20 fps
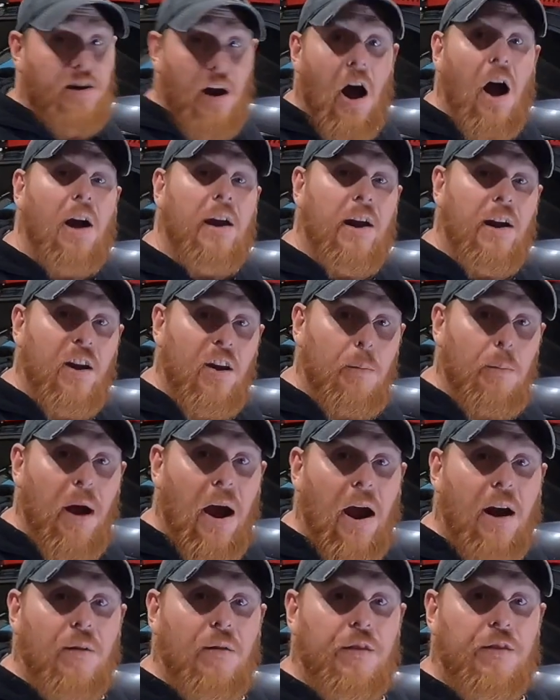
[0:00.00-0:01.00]
they dock into the
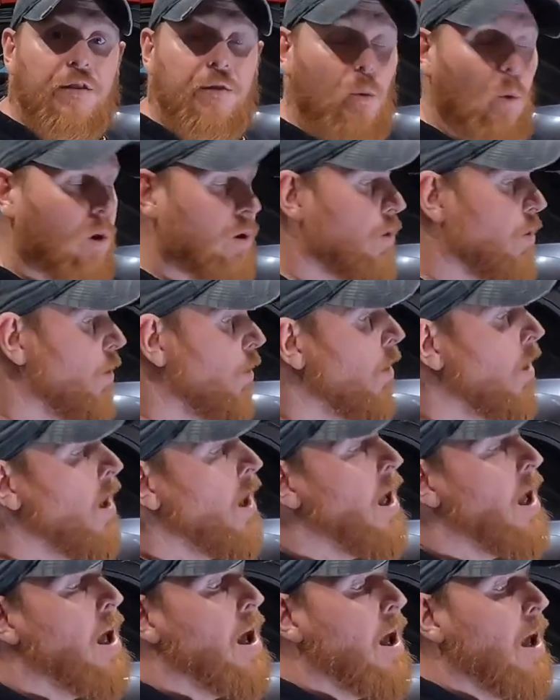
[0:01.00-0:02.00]
back of the snorkel
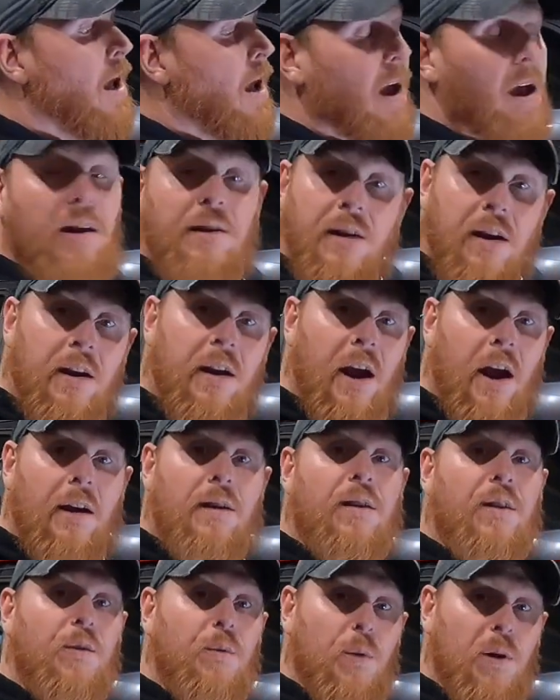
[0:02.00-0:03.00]
and
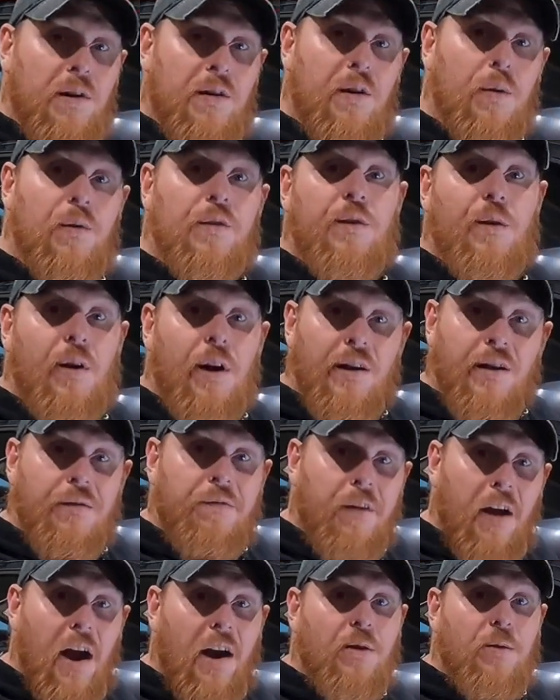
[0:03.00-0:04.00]
connect to the reducer at
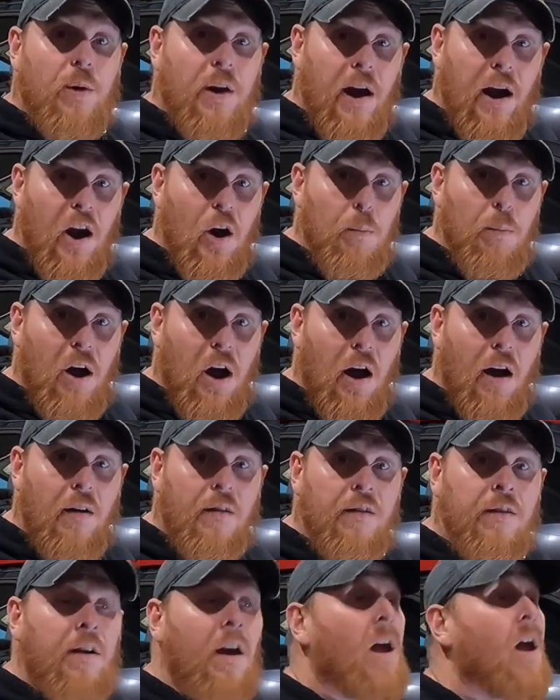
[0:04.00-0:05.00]
the factory
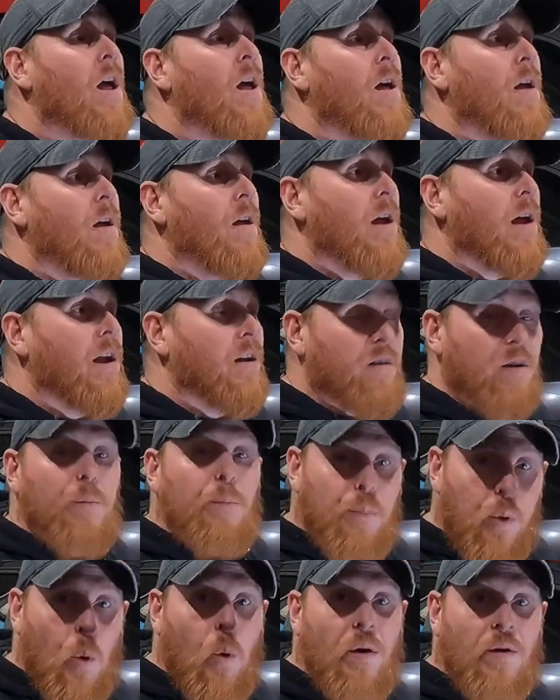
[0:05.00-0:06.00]
airbox. It's
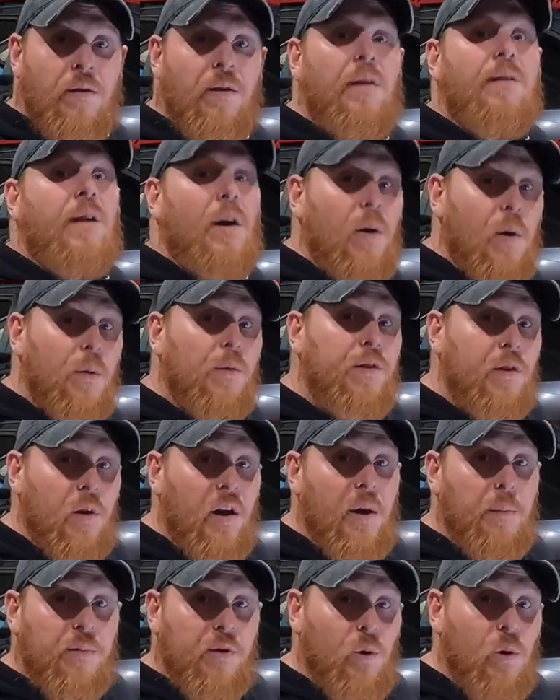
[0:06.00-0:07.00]
important that the hose
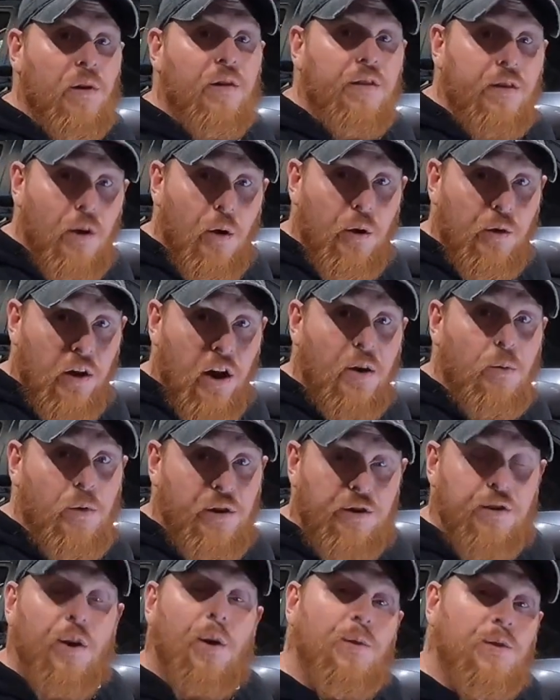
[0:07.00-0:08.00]
clamps are installed like
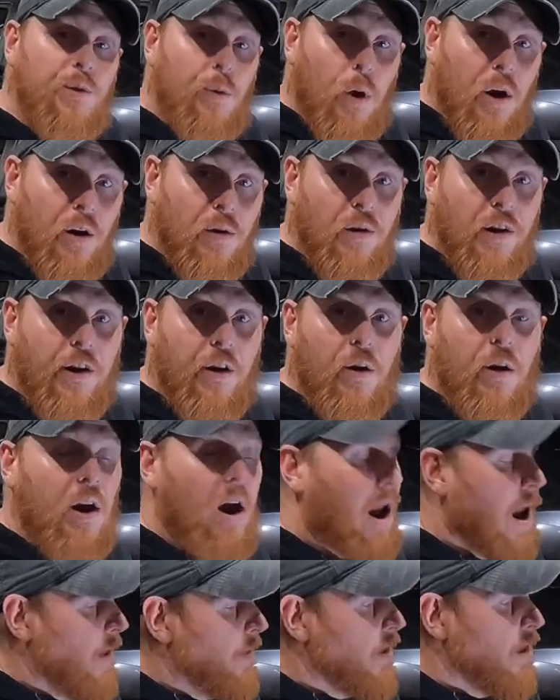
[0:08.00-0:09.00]
we showed you
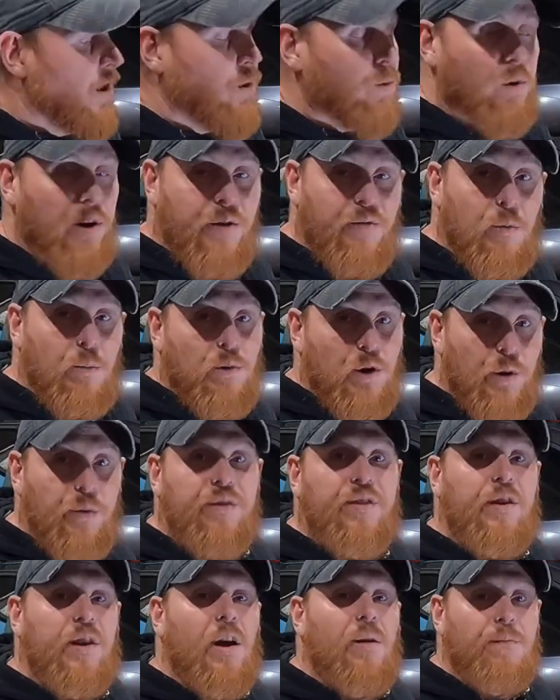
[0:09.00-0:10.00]
earlier, and that you leave them
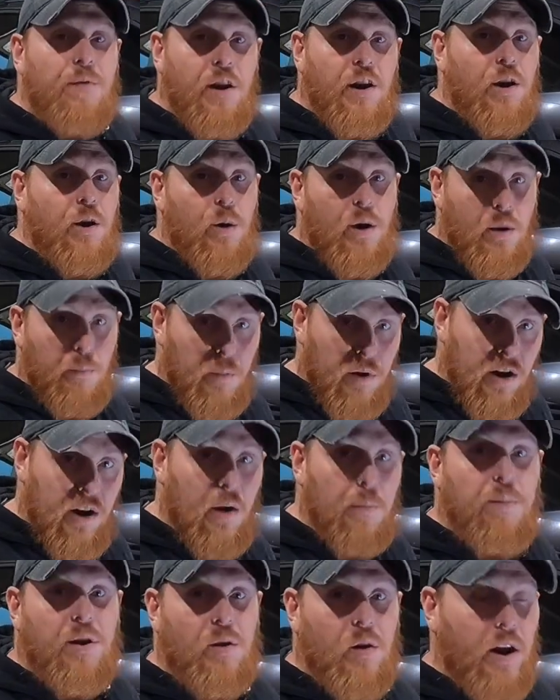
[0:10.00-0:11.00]
loose enough that you can
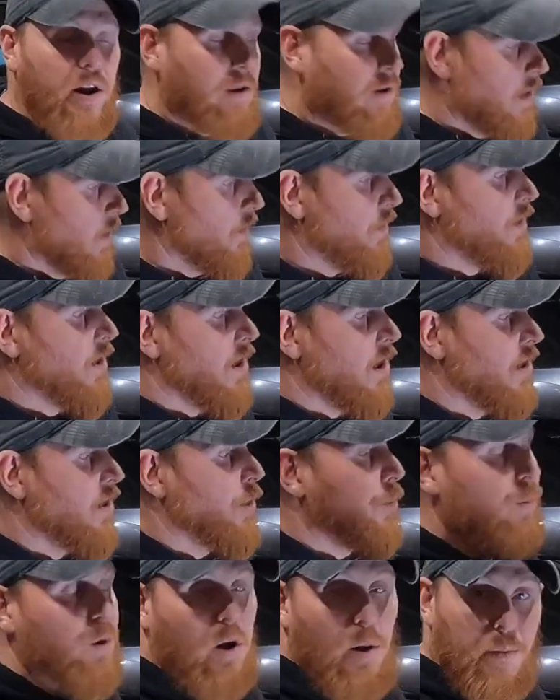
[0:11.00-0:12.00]
manipulate this to
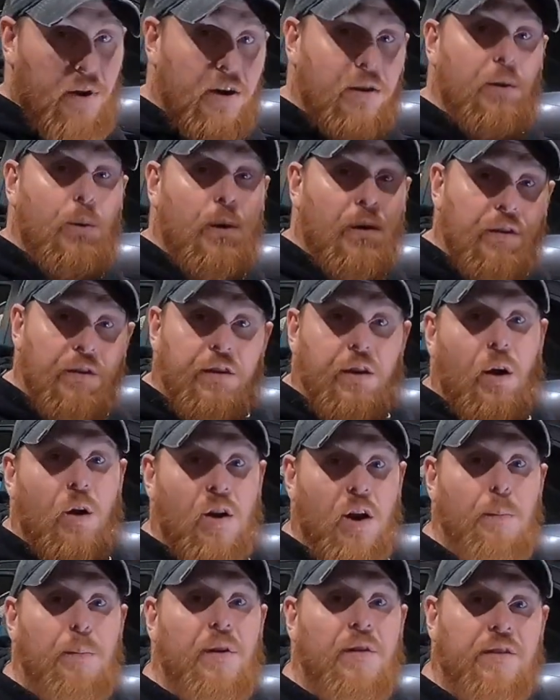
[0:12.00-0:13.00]
get the plumbing to
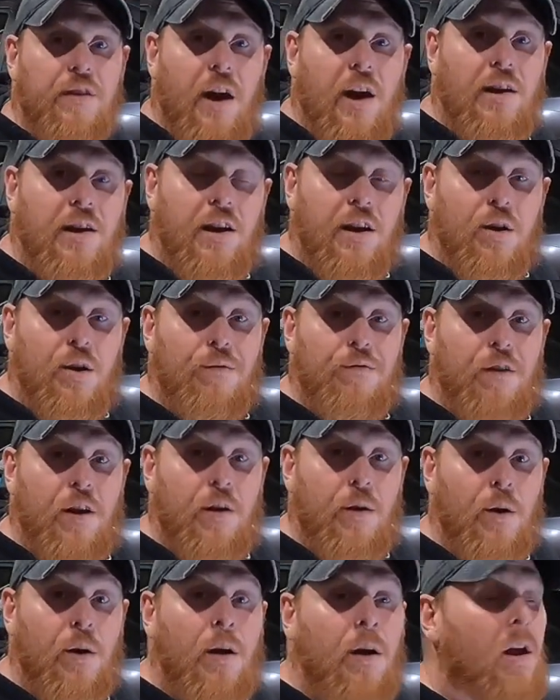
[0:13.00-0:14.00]
install up inside the inner
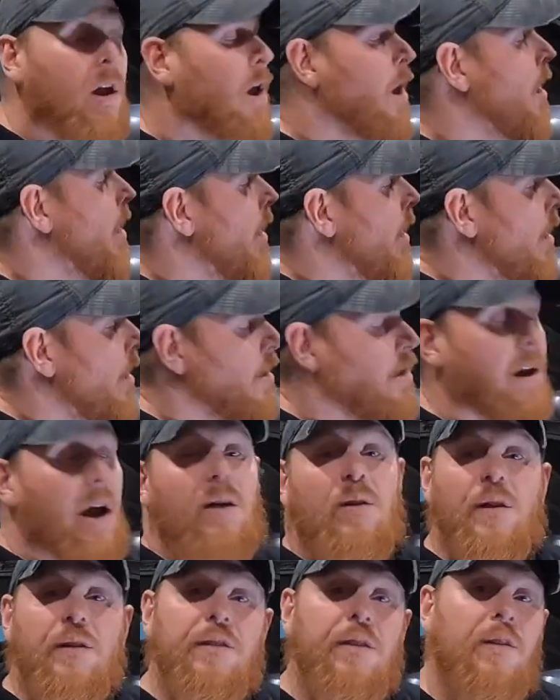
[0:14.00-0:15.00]
fender.
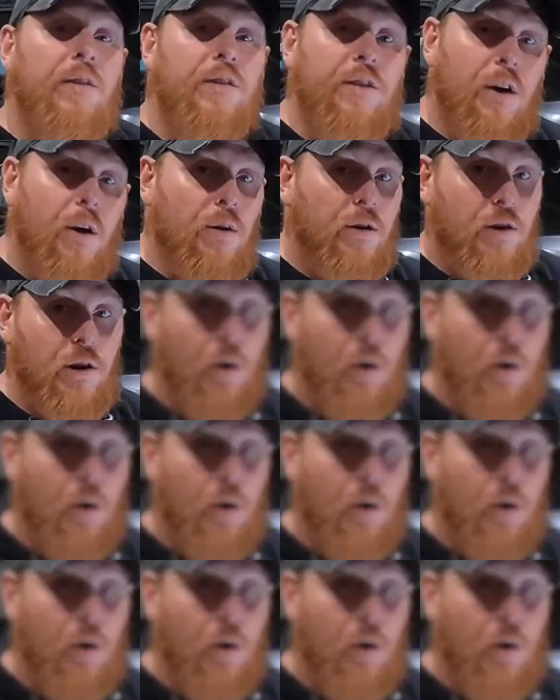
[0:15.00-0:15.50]
Now let's install